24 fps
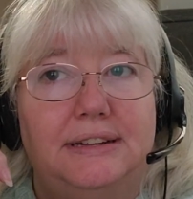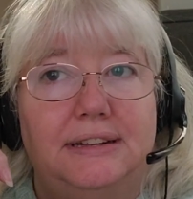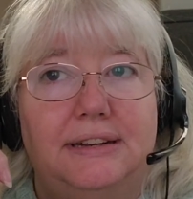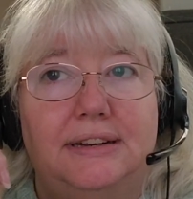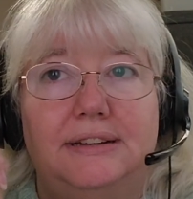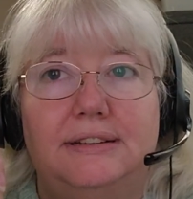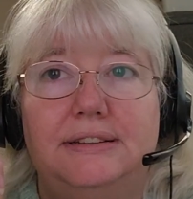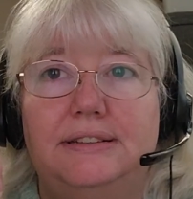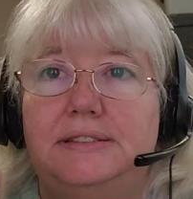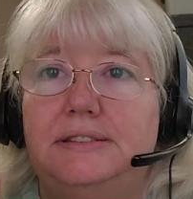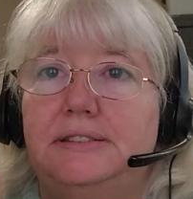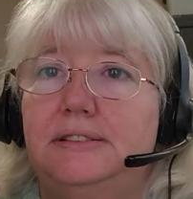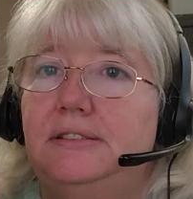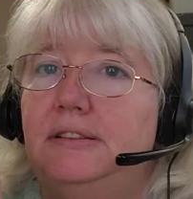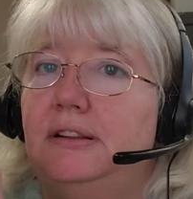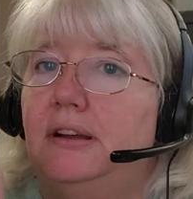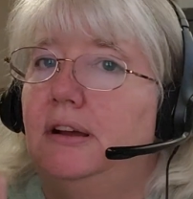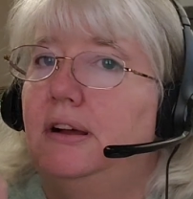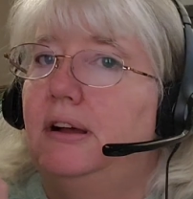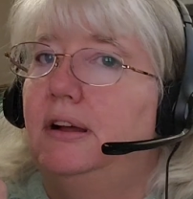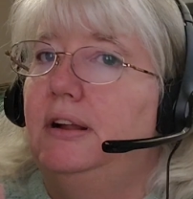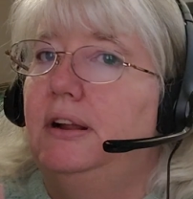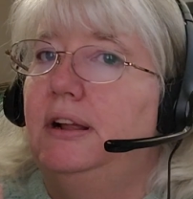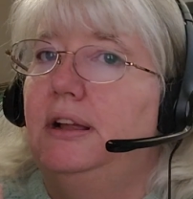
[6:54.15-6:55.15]
It is
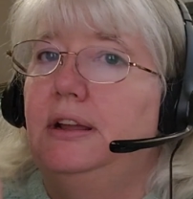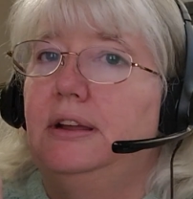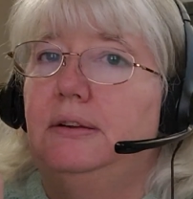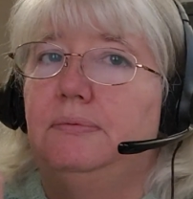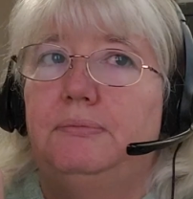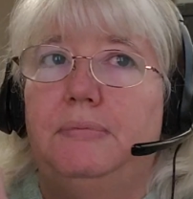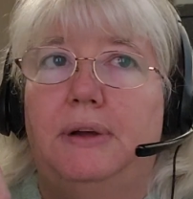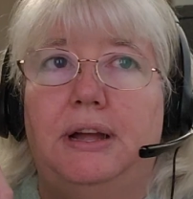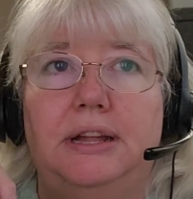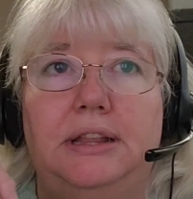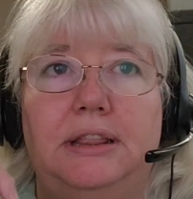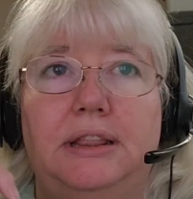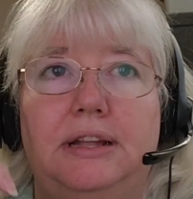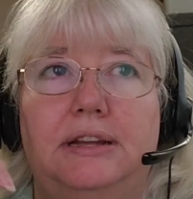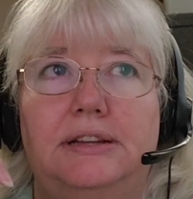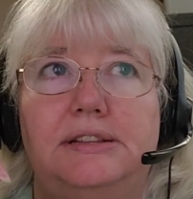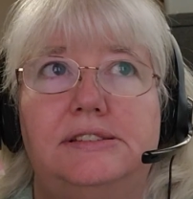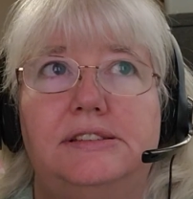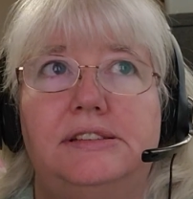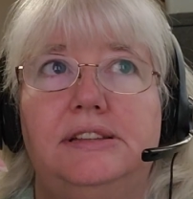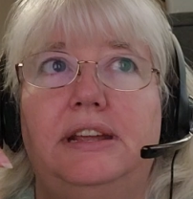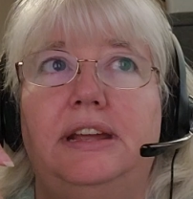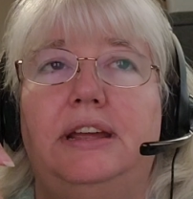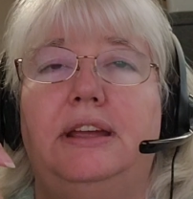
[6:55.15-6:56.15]
not a
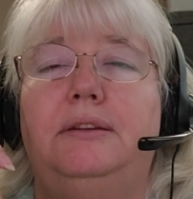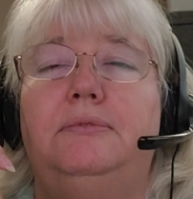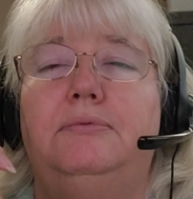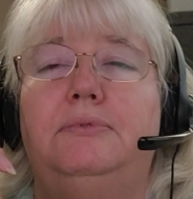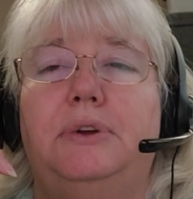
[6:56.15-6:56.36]
mindless knit,